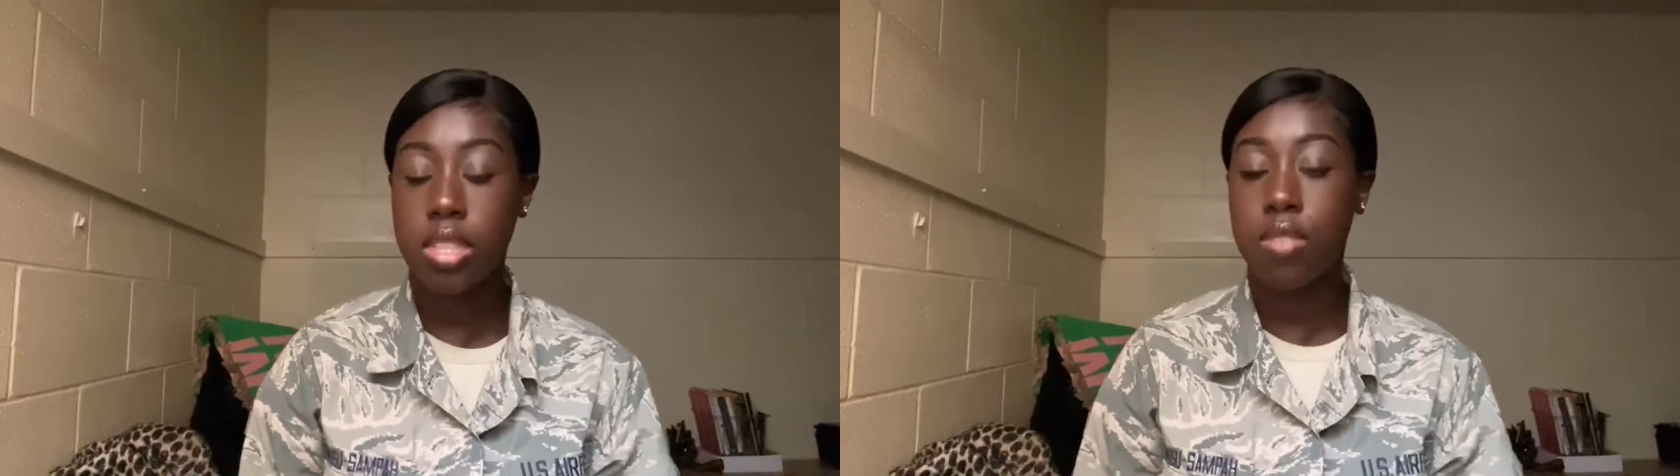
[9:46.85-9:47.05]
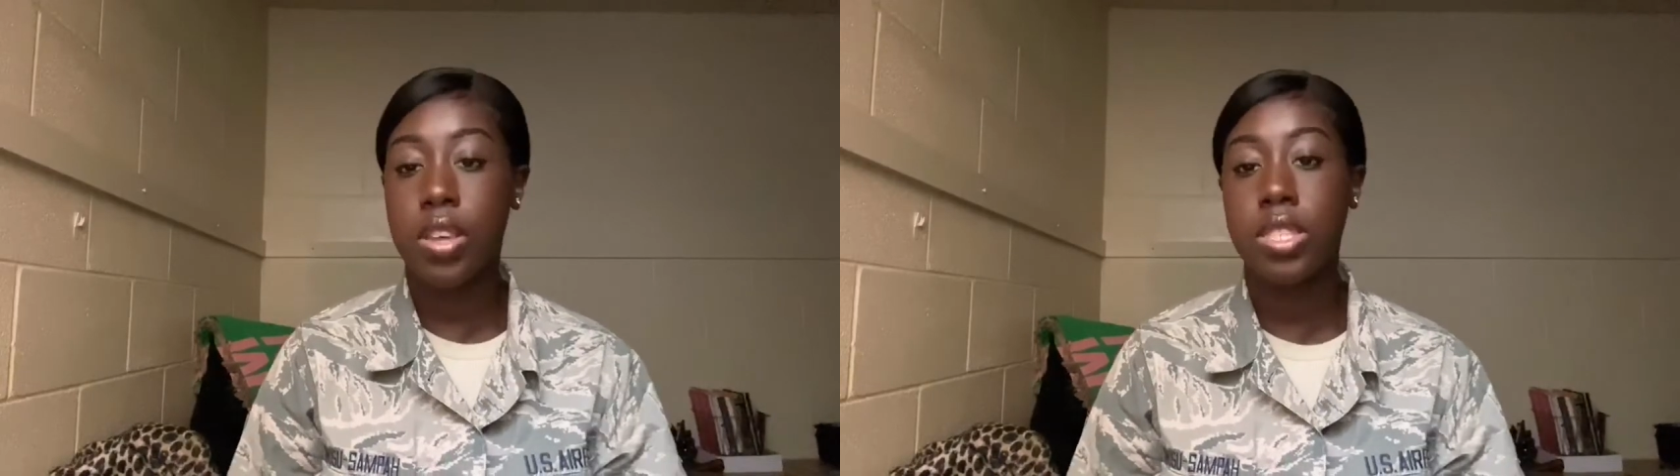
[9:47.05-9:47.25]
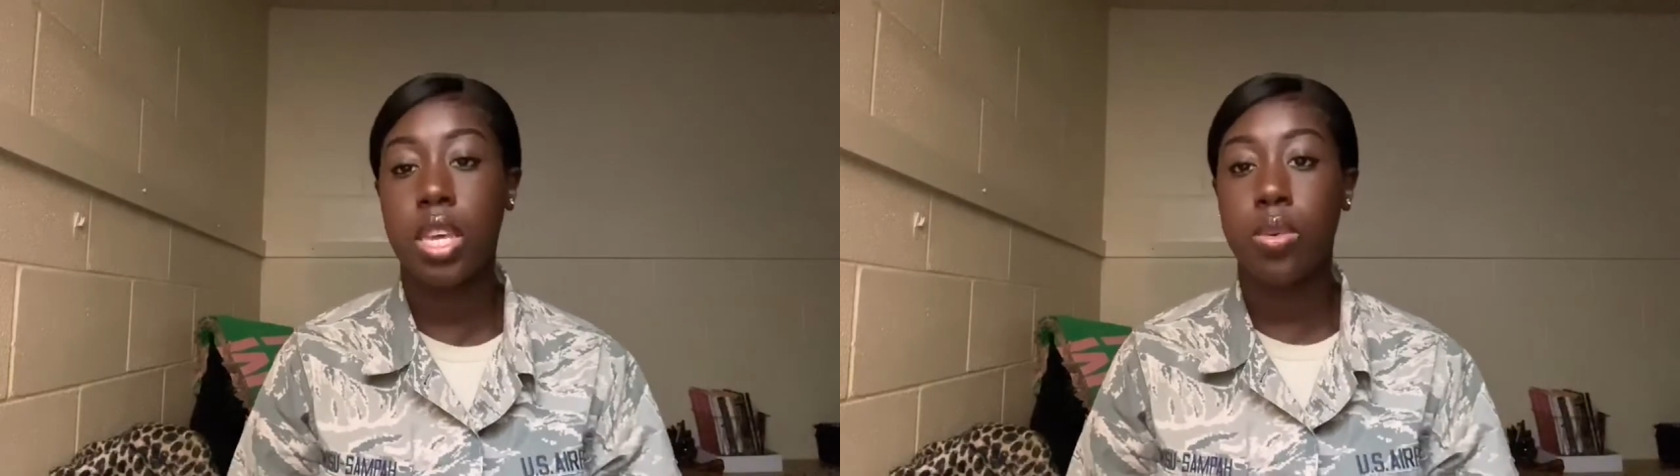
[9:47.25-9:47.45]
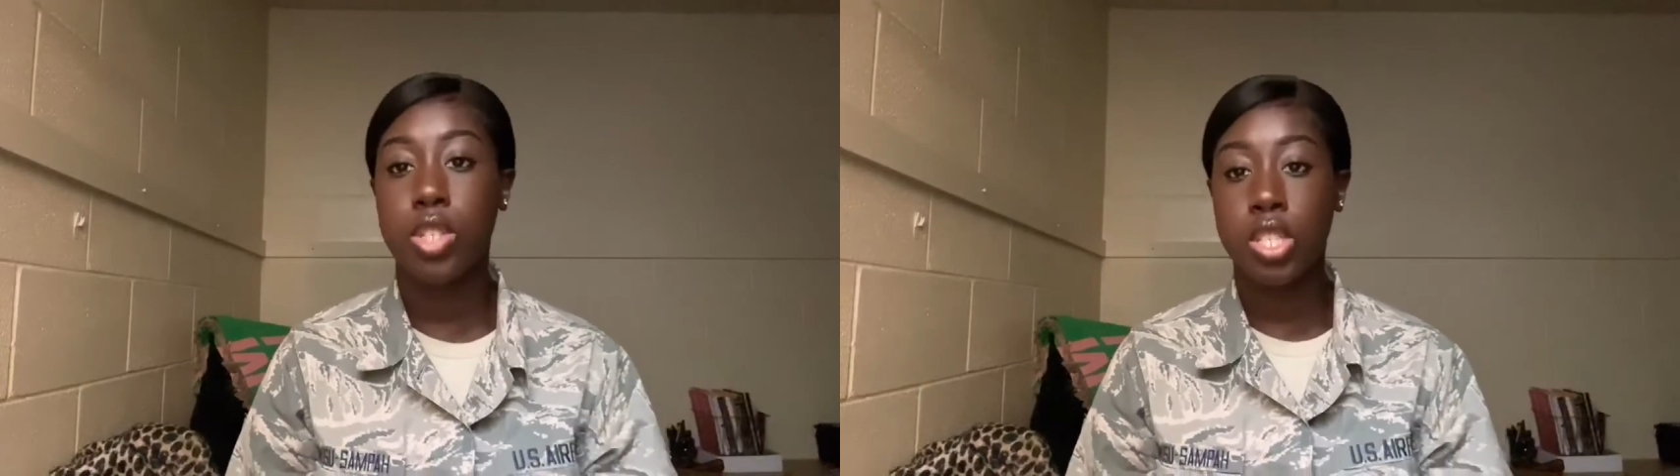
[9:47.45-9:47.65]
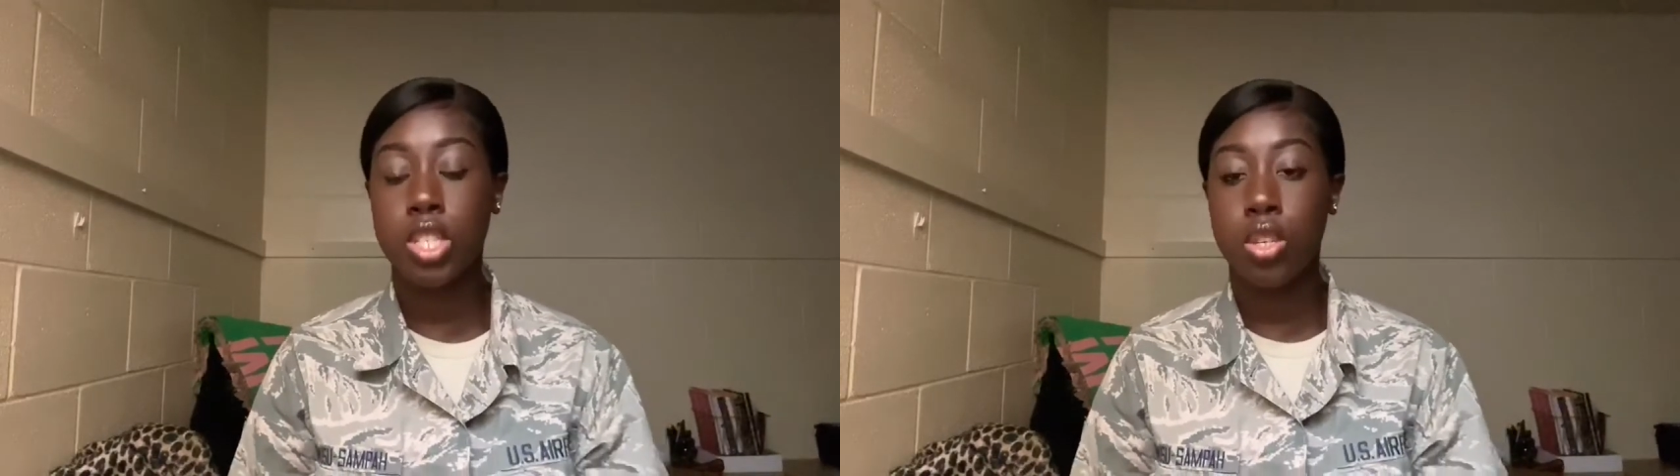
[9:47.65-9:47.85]
the Defense Language
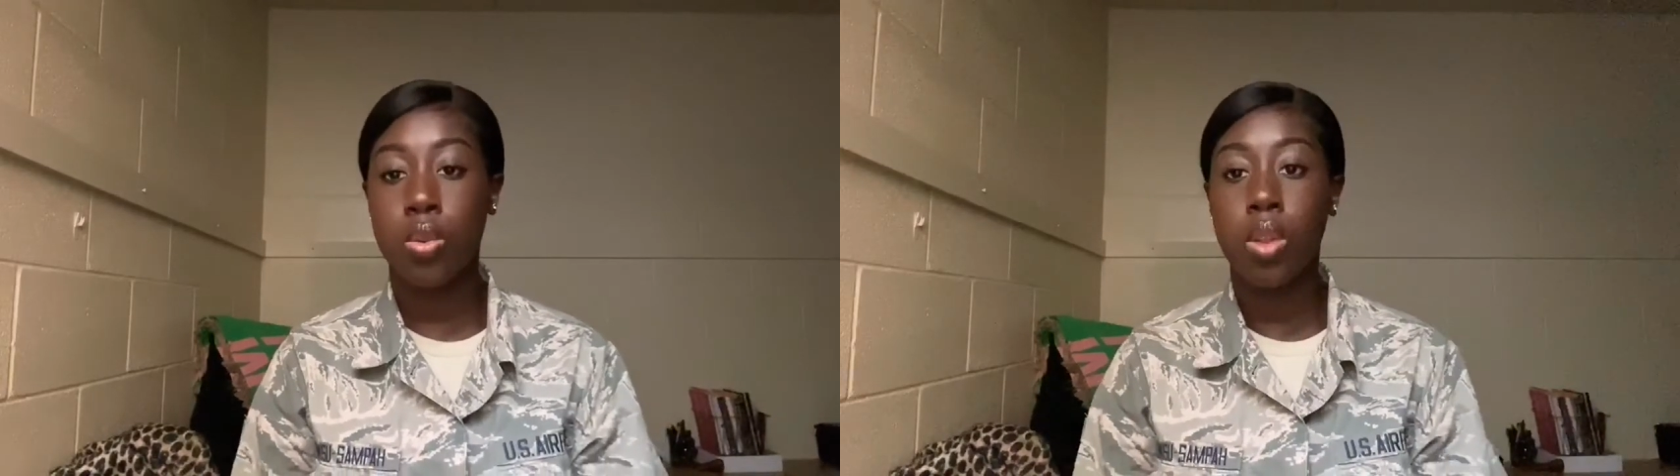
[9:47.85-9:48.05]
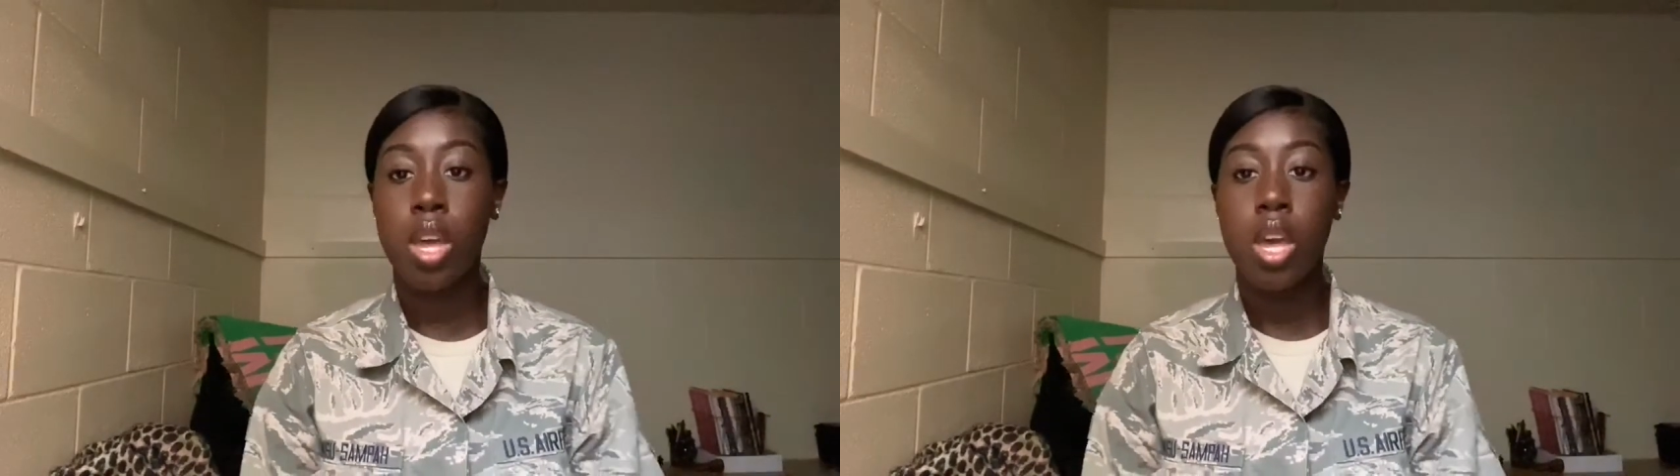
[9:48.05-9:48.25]
Institute,